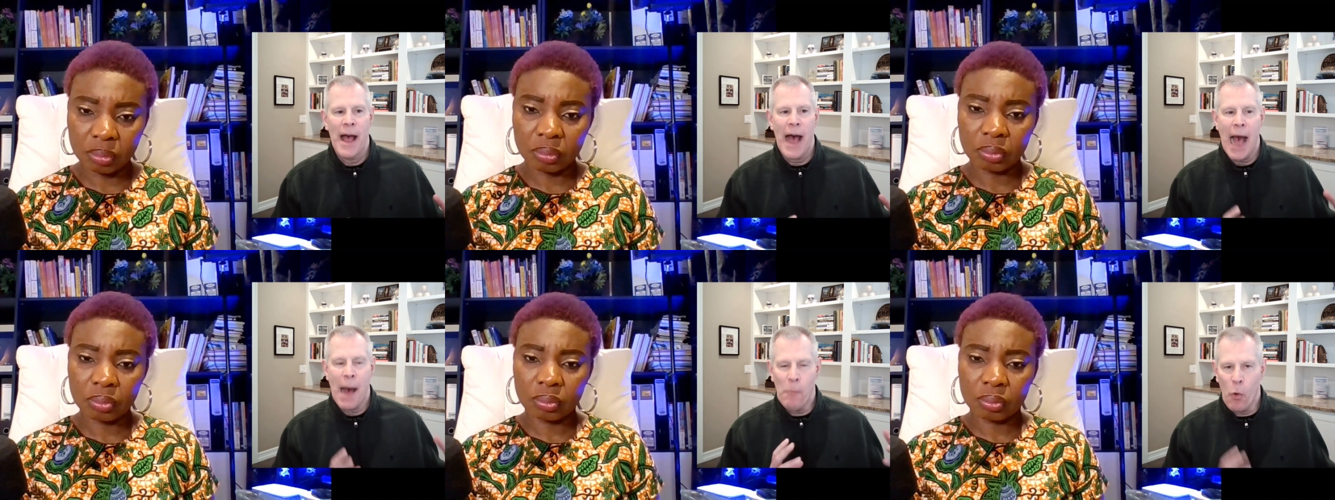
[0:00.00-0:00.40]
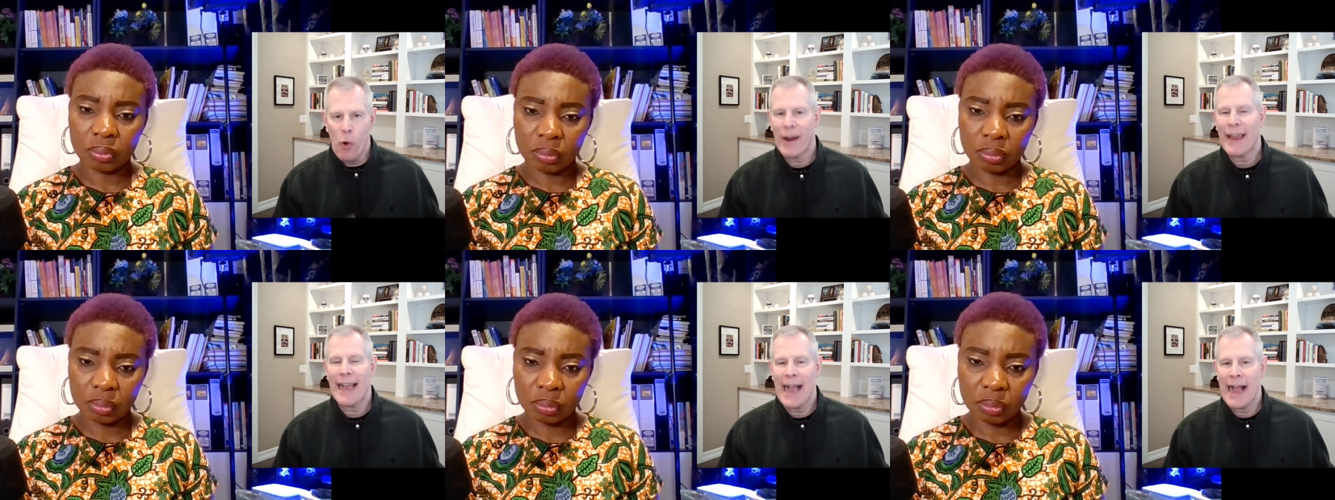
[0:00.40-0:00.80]
Speaker 1: I'm
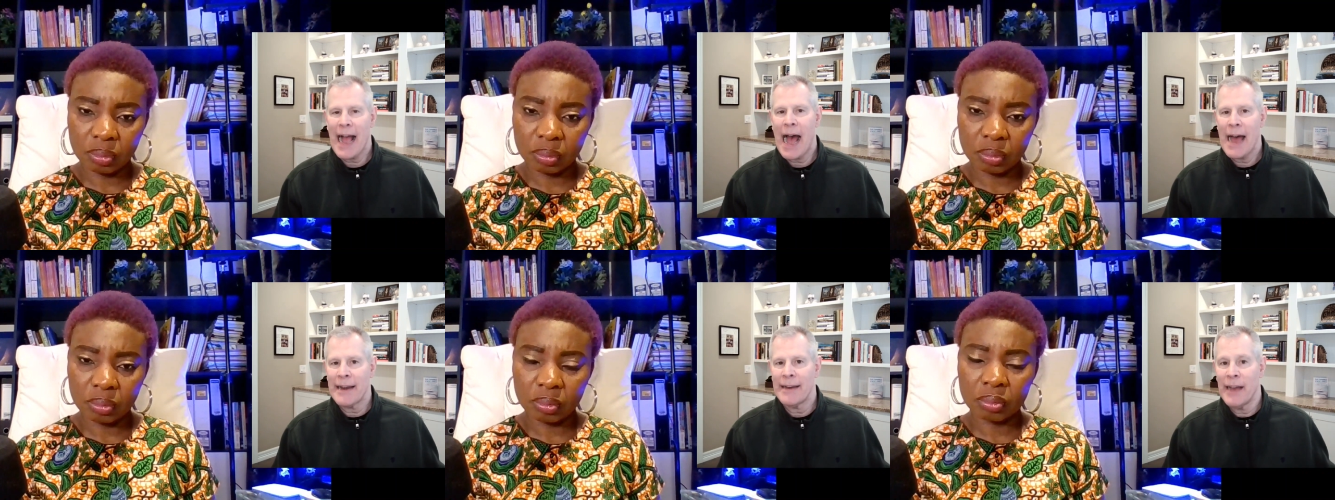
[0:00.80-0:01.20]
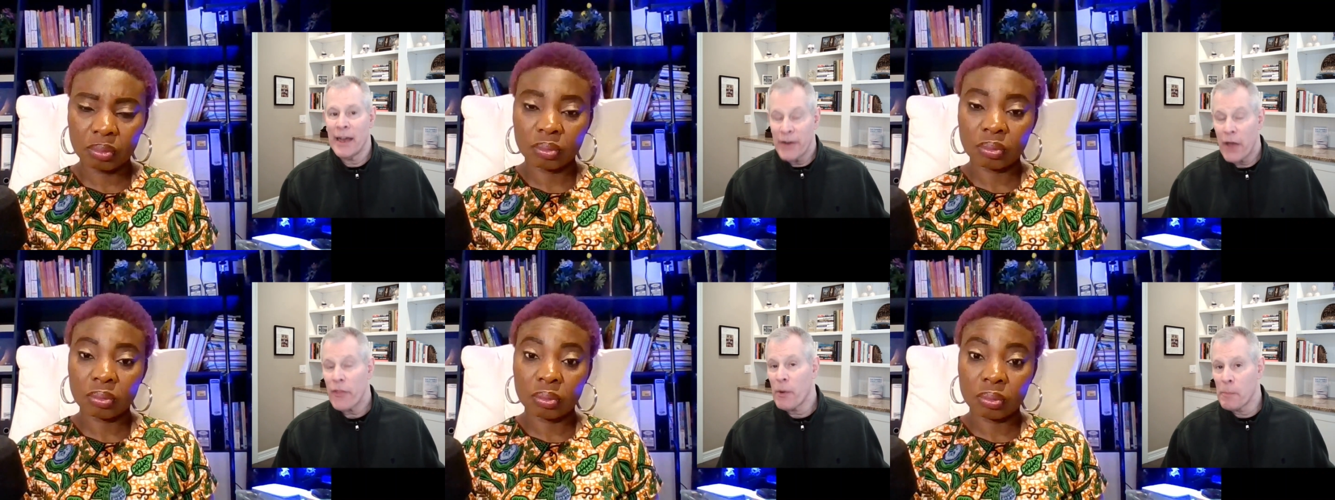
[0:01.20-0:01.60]
working on
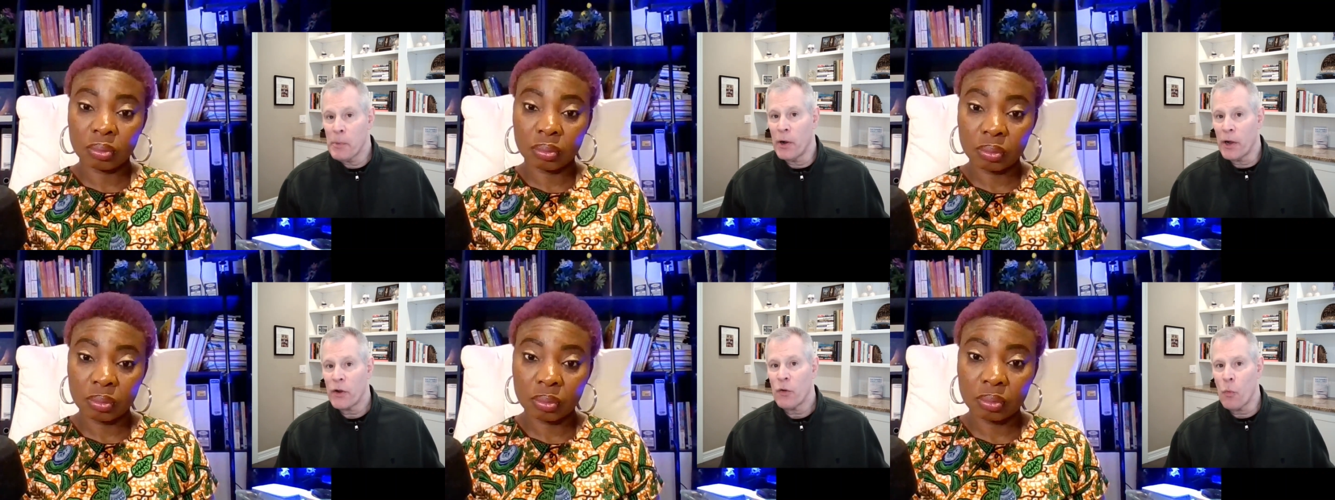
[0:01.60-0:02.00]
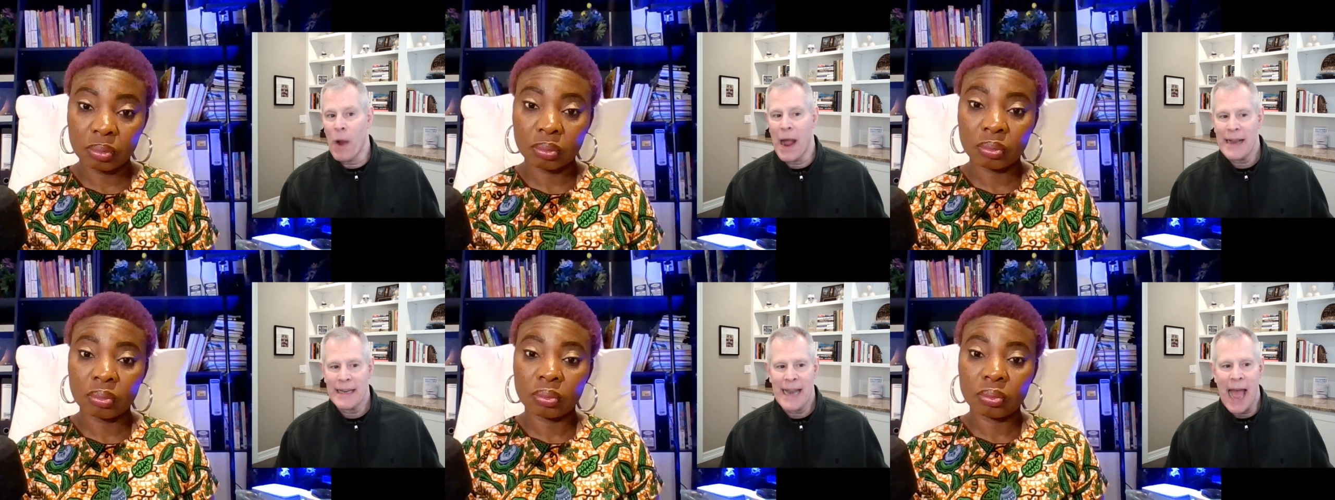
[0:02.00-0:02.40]
another book
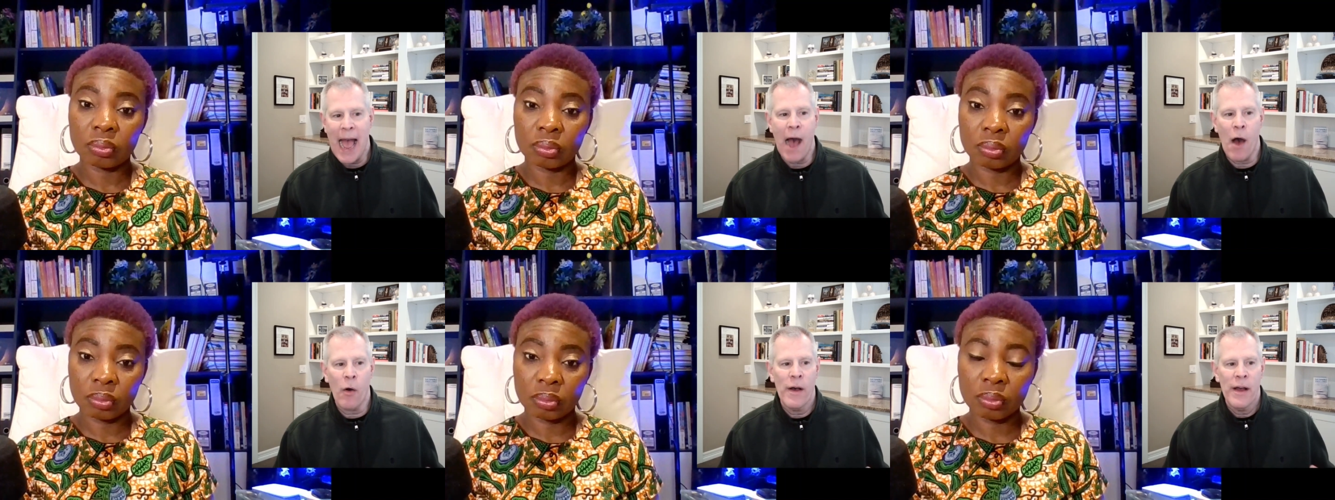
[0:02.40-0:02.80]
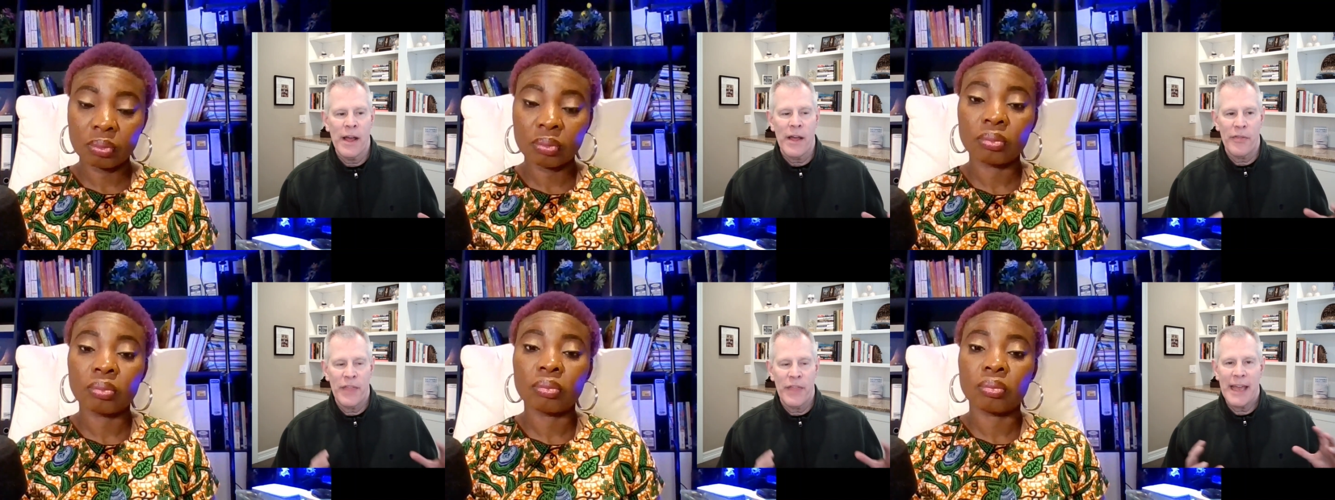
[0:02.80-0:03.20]
right now
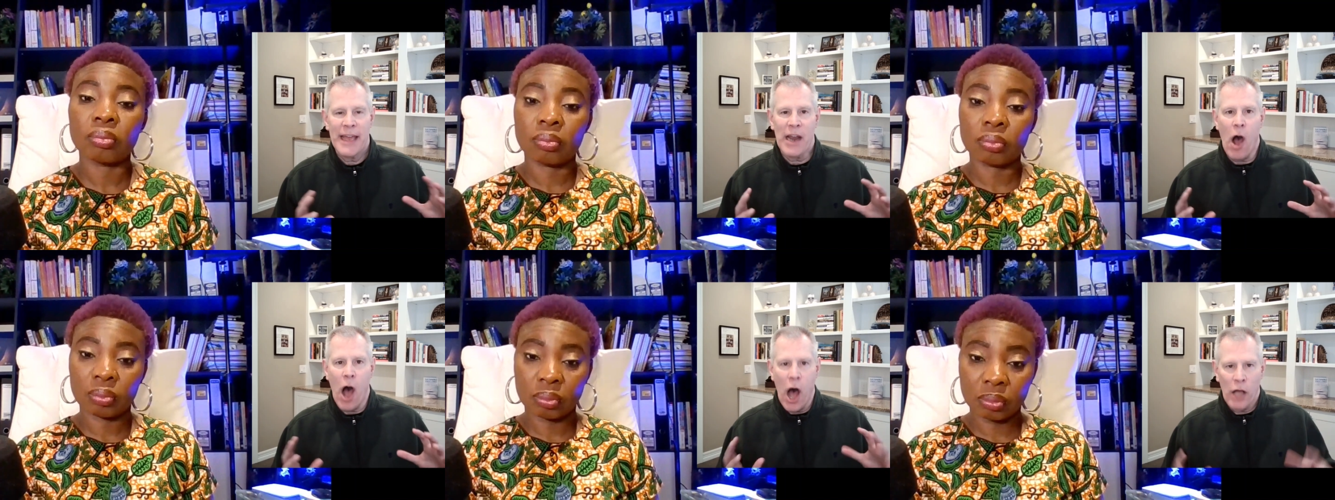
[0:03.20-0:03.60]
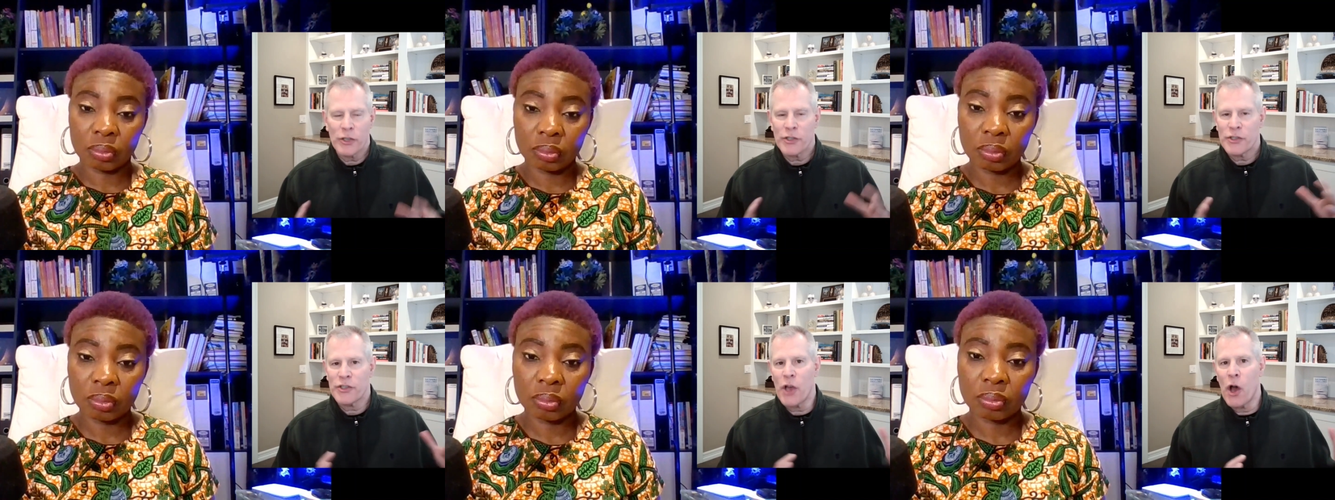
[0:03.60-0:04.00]
that
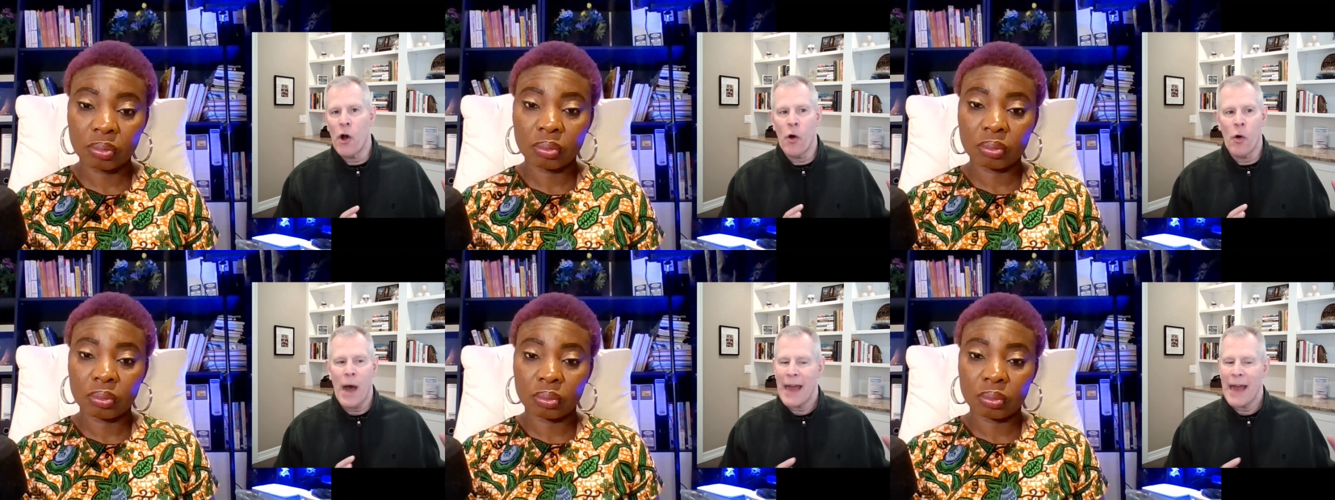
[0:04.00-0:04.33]
also,